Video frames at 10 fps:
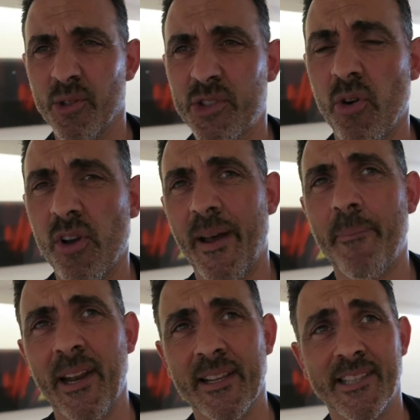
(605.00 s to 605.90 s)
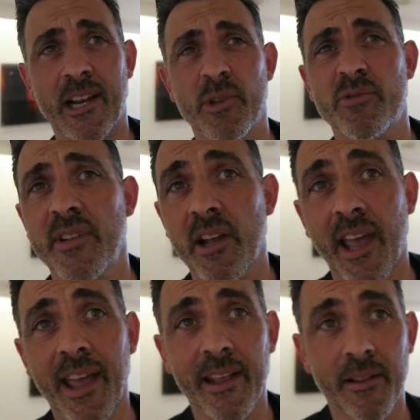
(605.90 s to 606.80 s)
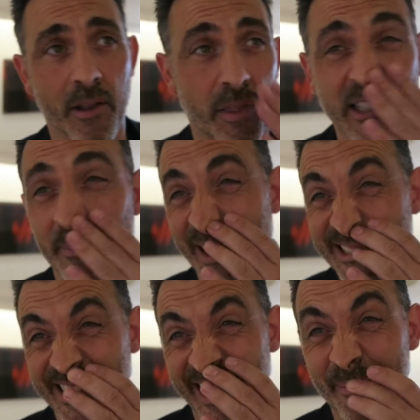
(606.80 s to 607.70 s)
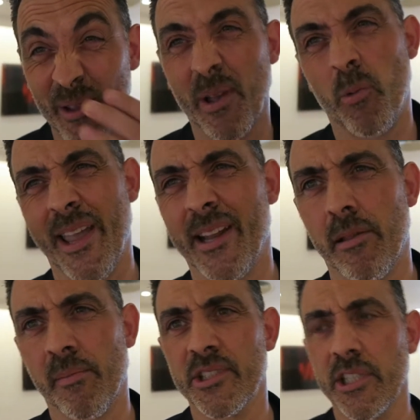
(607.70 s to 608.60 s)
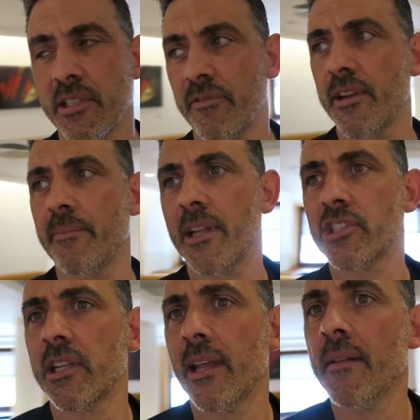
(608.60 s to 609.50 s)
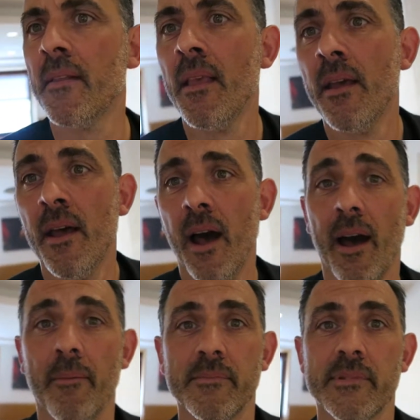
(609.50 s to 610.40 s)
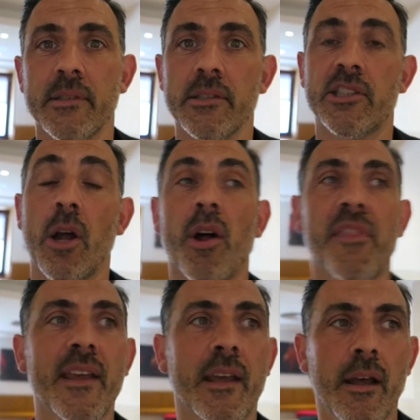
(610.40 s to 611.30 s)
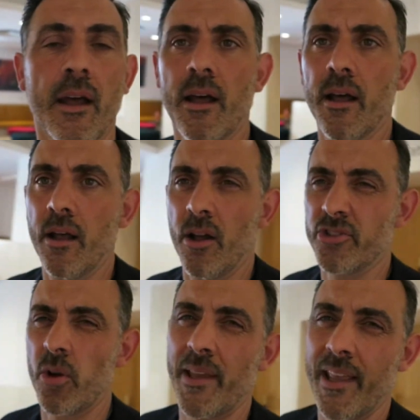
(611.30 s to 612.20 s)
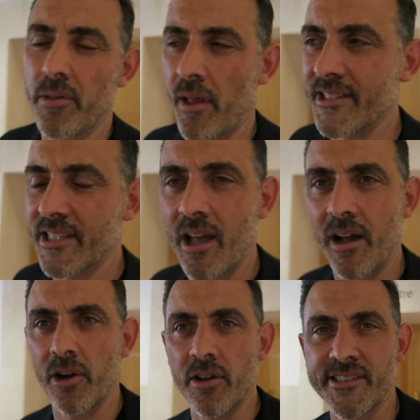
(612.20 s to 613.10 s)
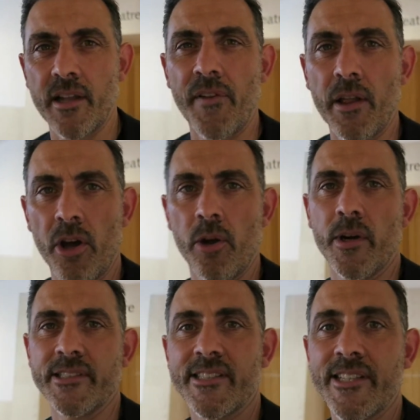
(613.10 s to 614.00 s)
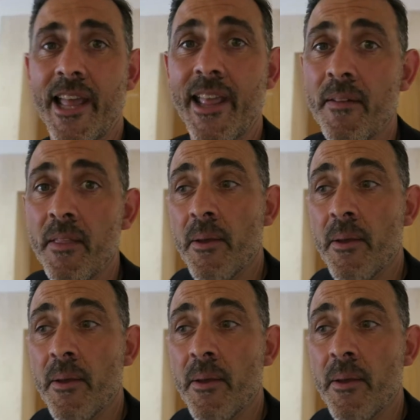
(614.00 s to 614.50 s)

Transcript: sort of talk about Penn and Teller, which was okay, because I had to mention it. It'd be a bit weird as a magician if I didn't mention it. So I think on top of it, I've had to cut a lot of stuff out that I wanted to say.